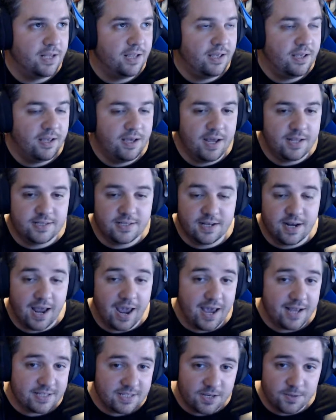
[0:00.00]
it's an
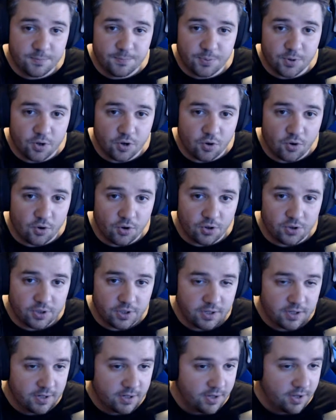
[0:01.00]
eighteen book haul.
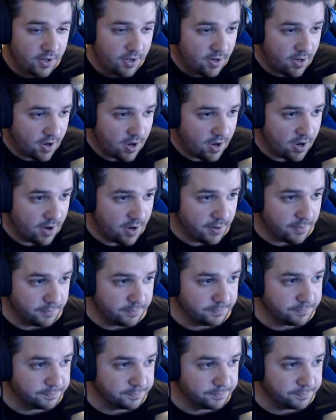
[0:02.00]
Um,